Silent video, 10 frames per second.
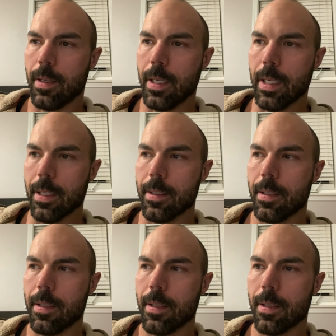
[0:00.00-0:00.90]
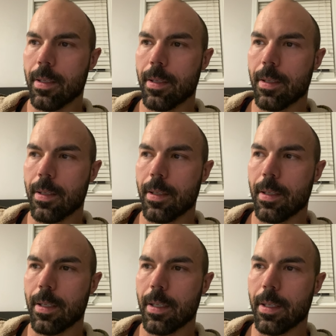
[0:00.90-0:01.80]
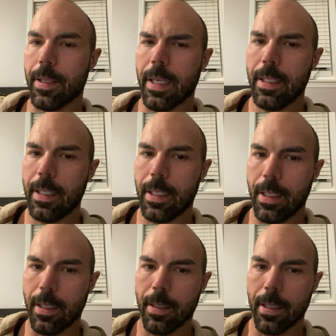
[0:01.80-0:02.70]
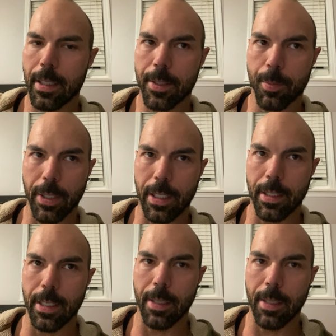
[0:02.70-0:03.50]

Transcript: And then he explained it.